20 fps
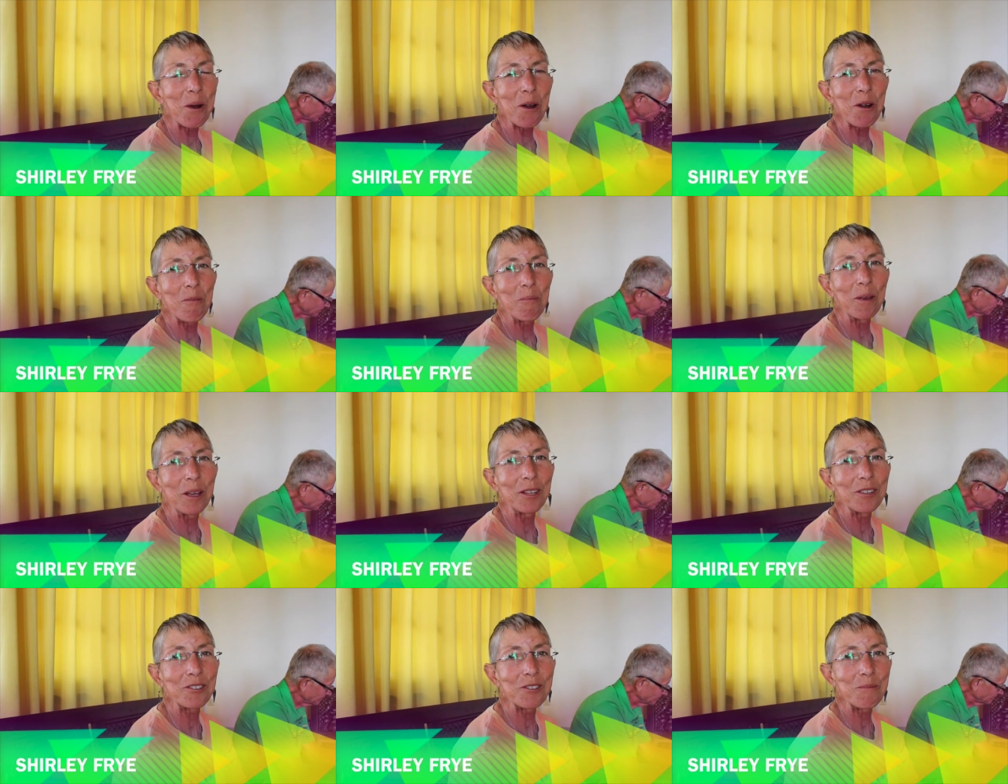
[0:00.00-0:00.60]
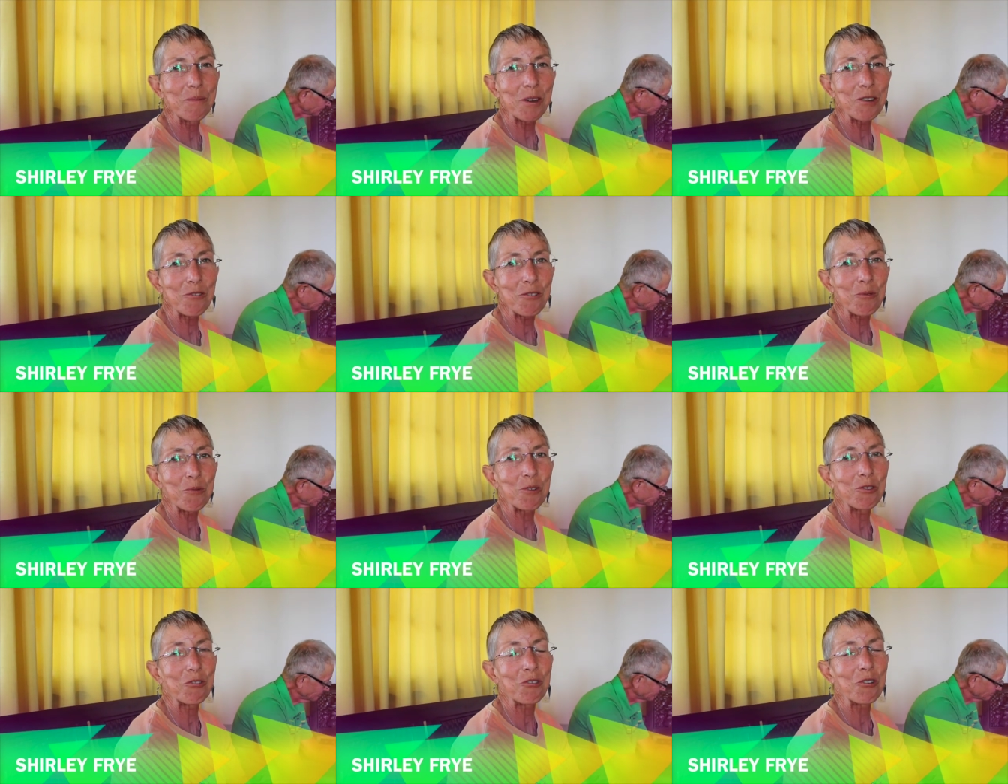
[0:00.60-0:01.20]
part about
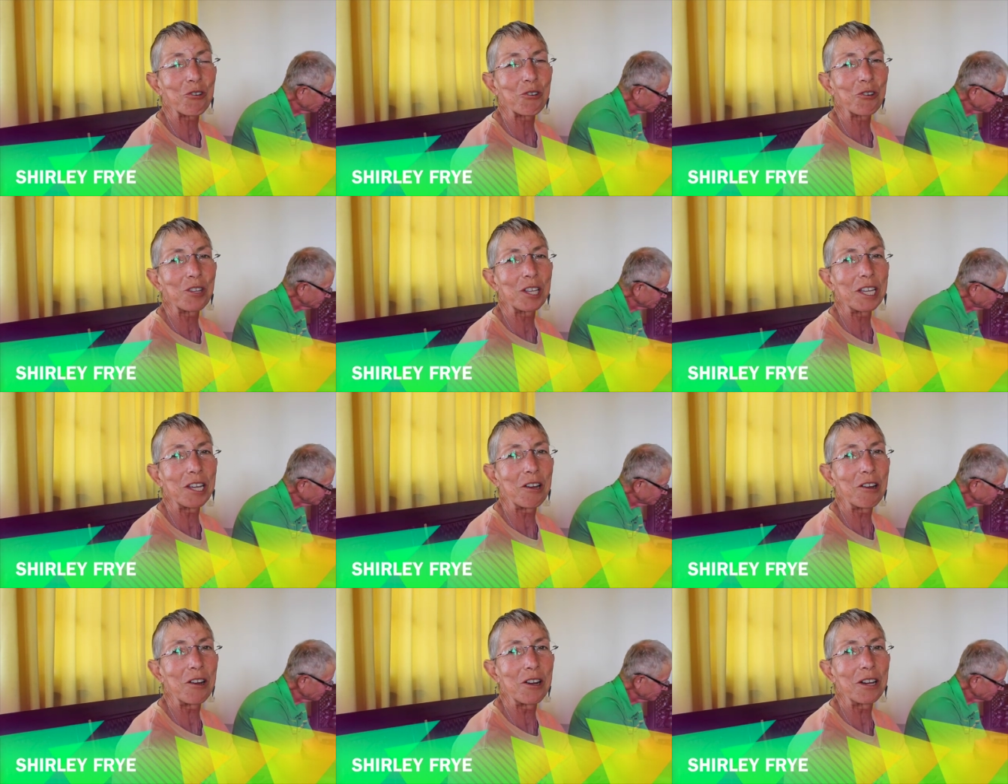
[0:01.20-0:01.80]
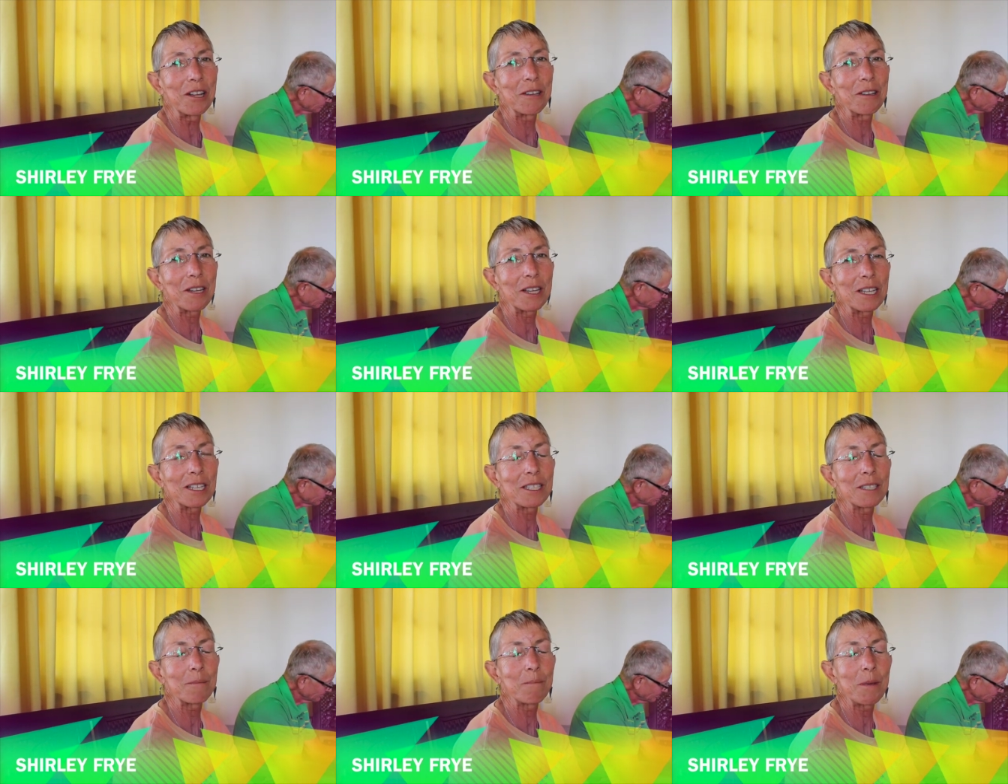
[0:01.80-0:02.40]
Sumatra was early on
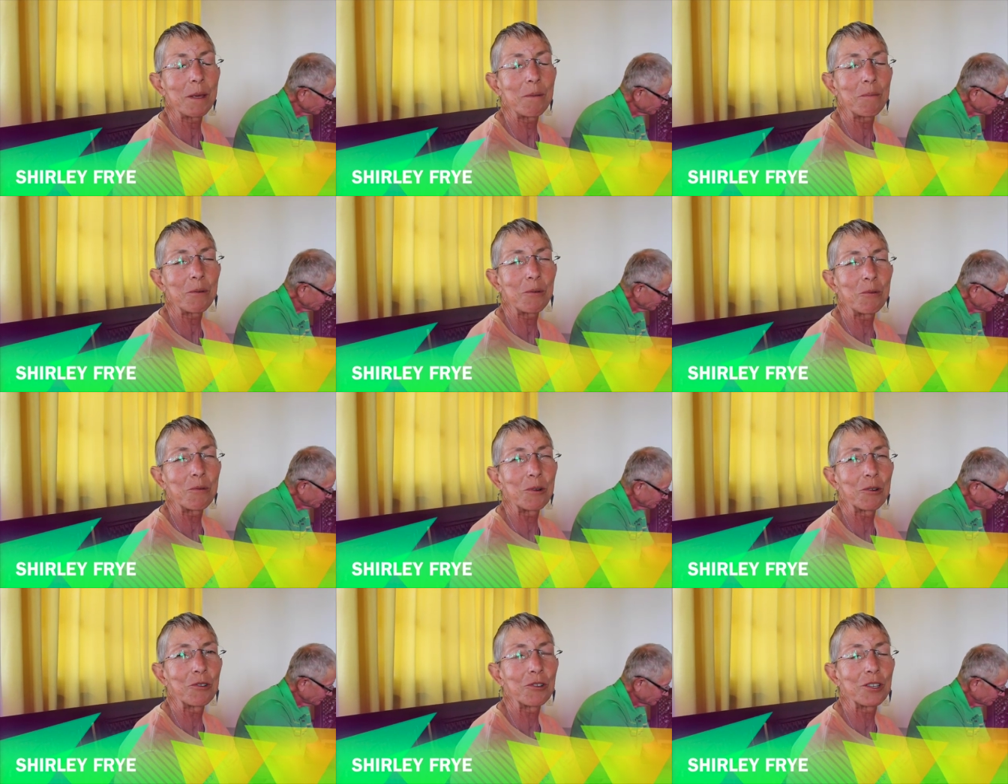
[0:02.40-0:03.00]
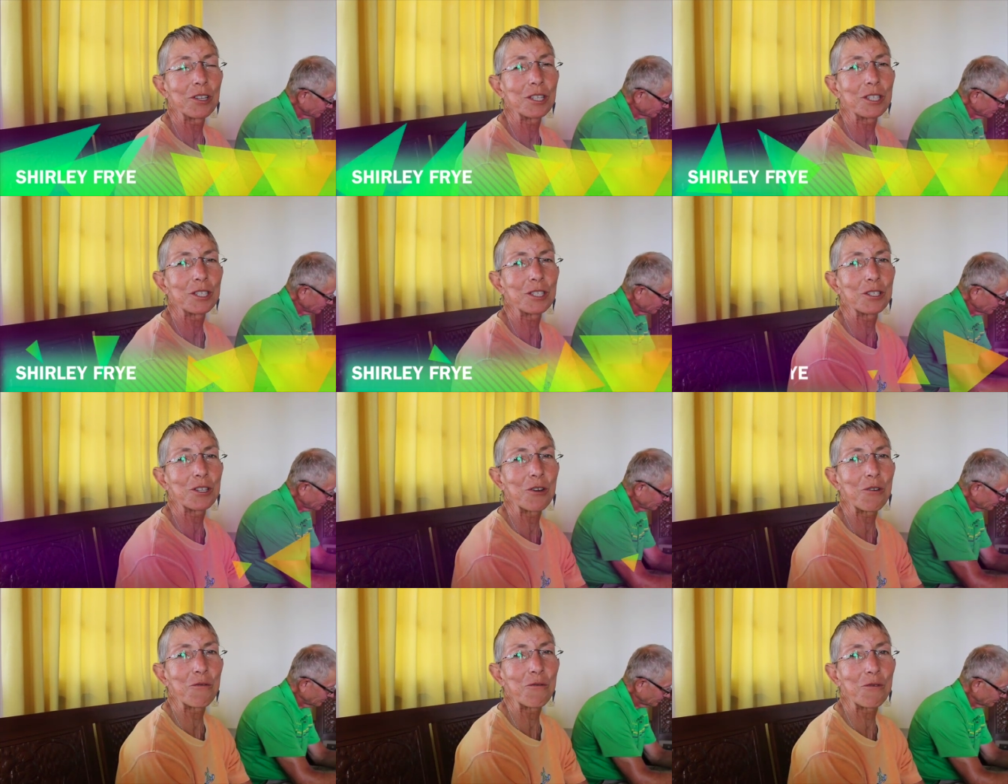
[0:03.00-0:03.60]
because the people were
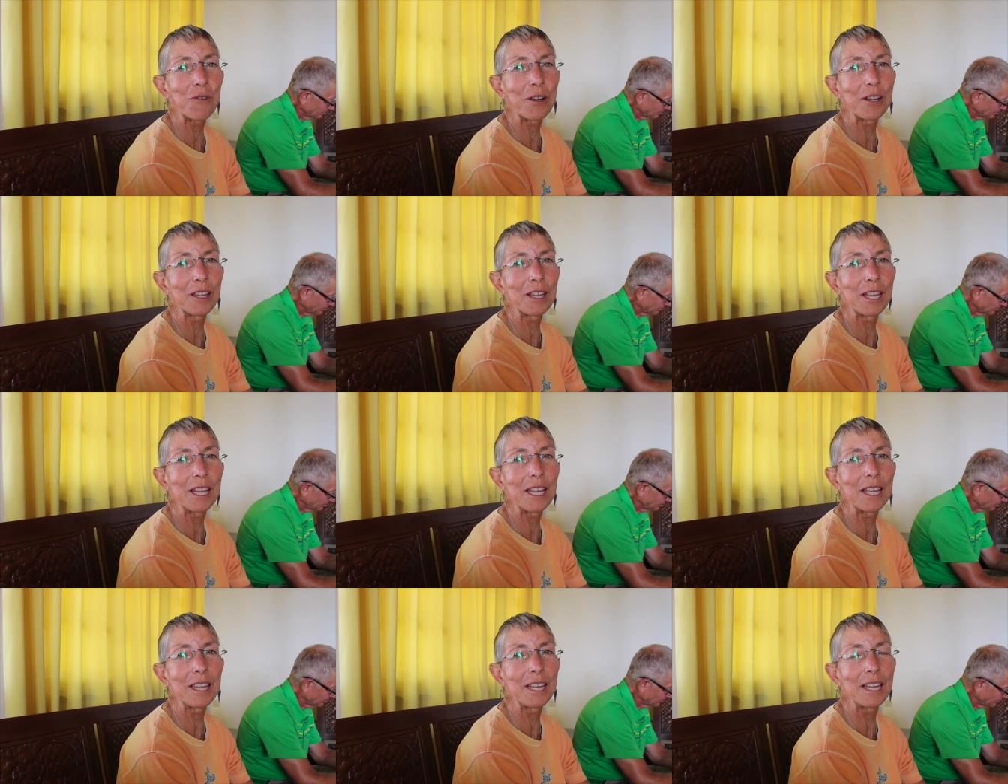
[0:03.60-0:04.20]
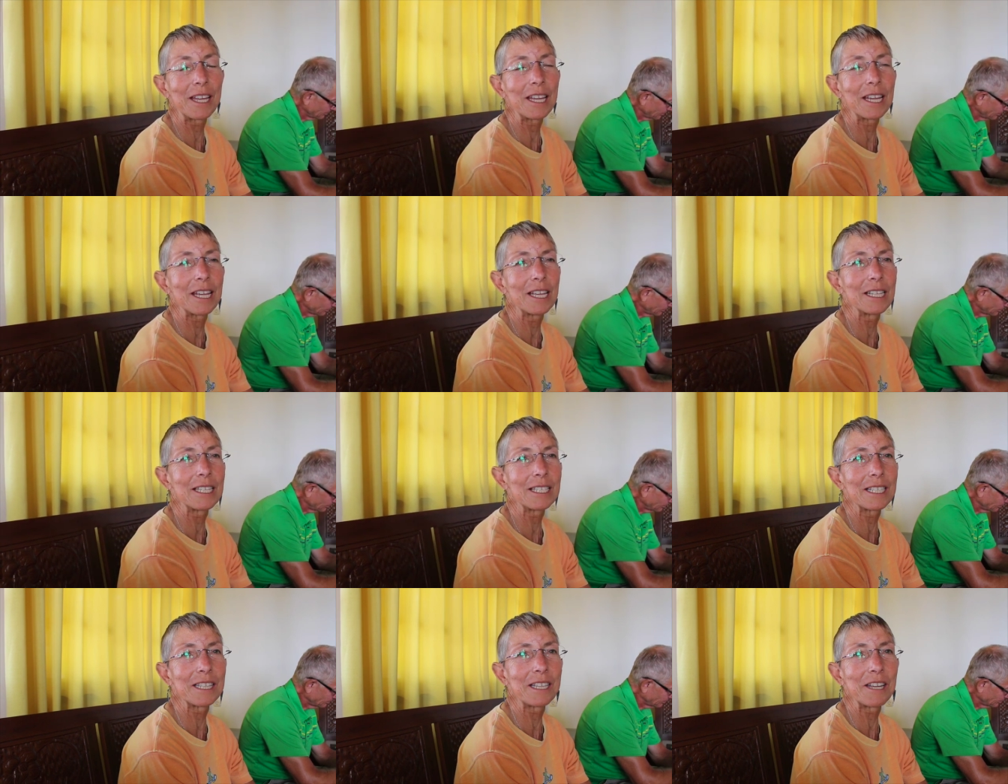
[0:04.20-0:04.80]
just so friendly and the
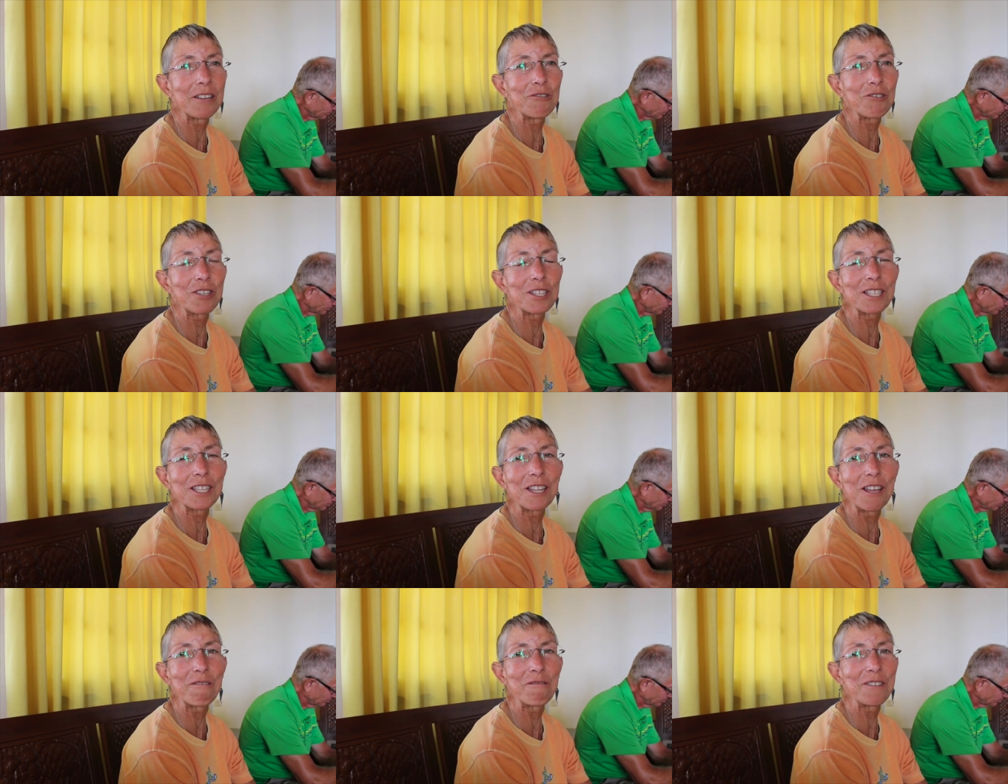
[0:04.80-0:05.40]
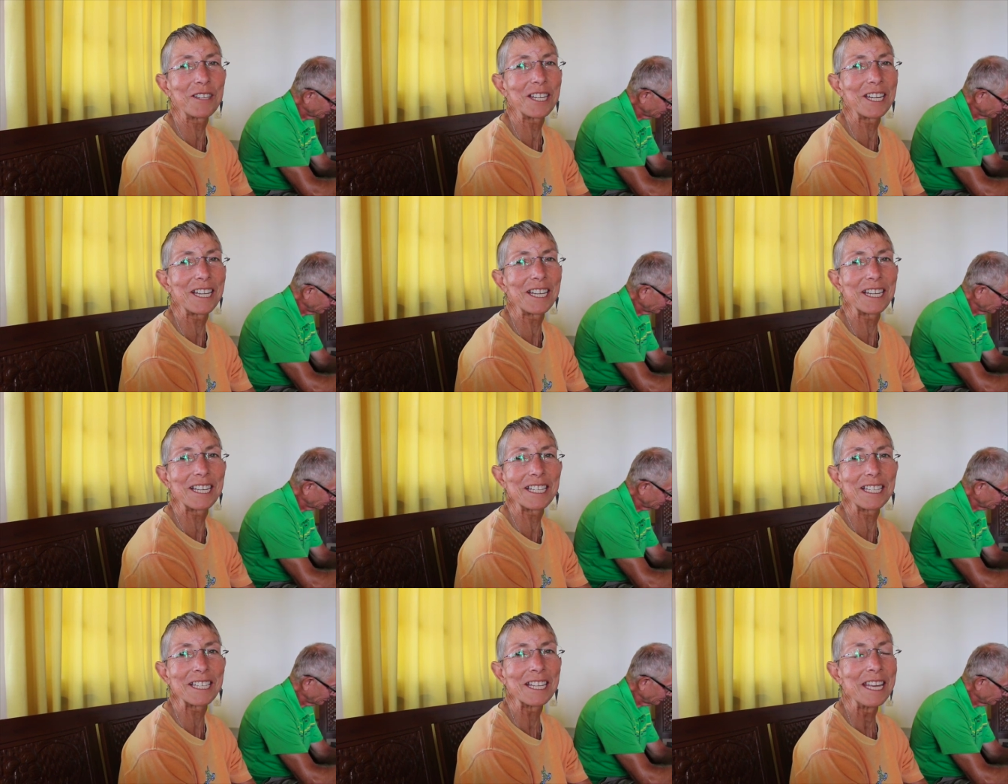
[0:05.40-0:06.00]
kids and they just loved seeing
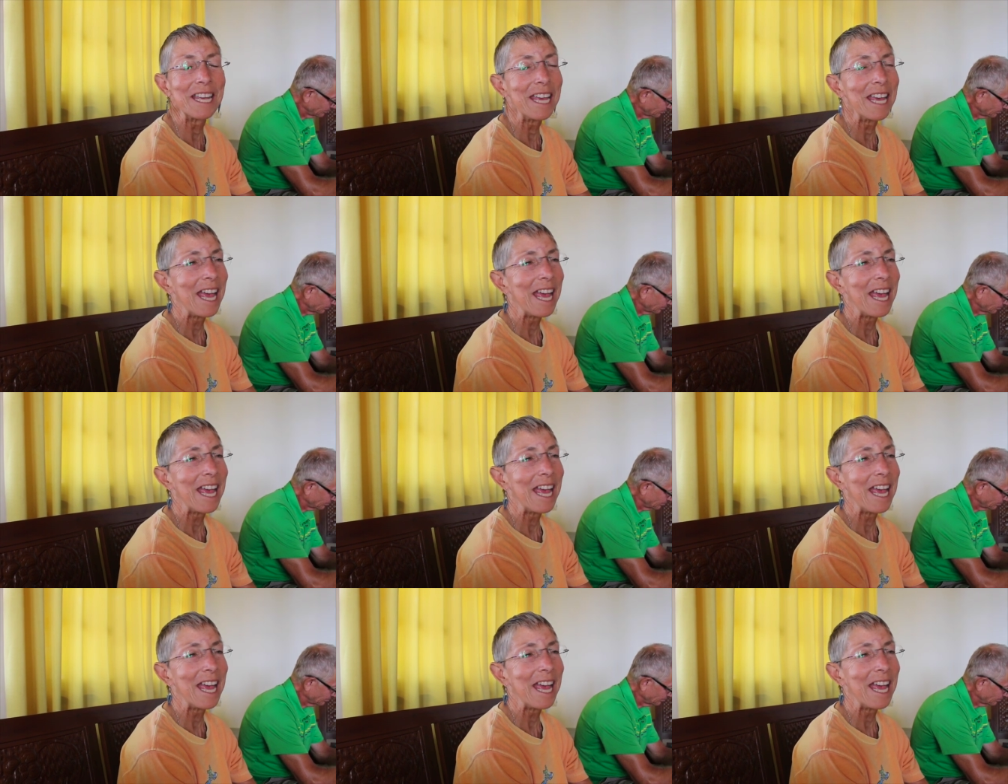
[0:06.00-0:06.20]
us.